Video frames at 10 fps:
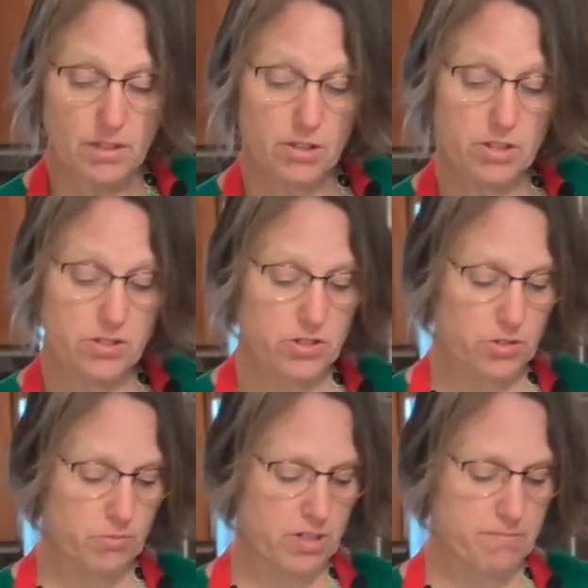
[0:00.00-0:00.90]
This is
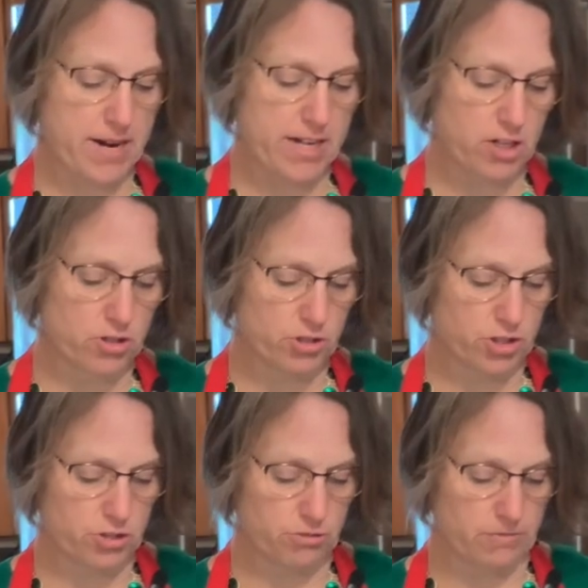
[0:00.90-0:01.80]
one of my go-to